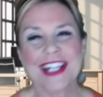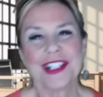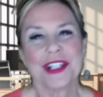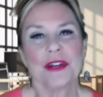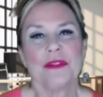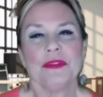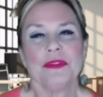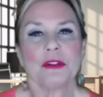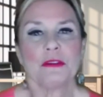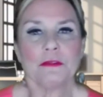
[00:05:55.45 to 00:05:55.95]

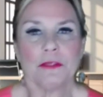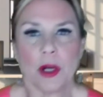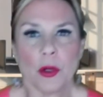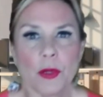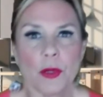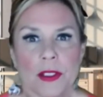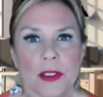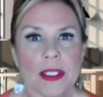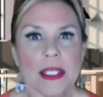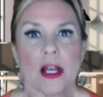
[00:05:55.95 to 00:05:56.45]
So if you're
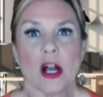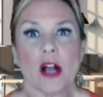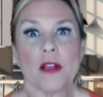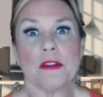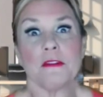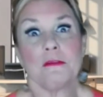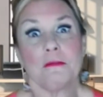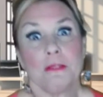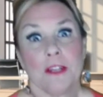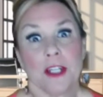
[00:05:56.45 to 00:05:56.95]
focusing
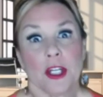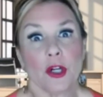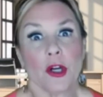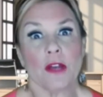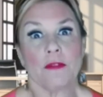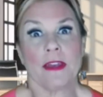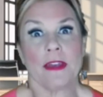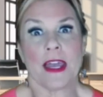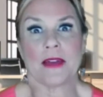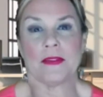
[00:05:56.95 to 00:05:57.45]
on the
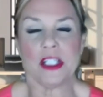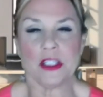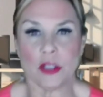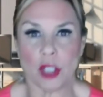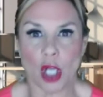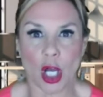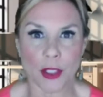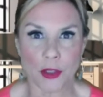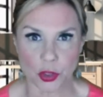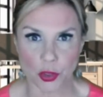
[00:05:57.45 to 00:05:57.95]
fear of having
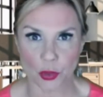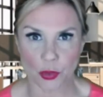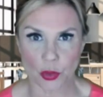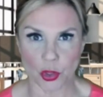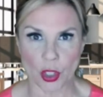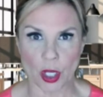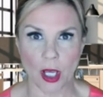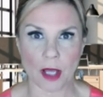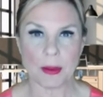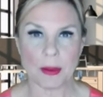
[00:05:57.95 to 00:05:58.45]
lost your
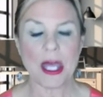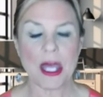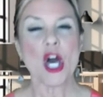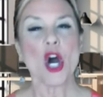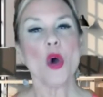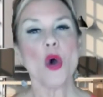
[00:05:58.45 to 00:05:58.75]
job,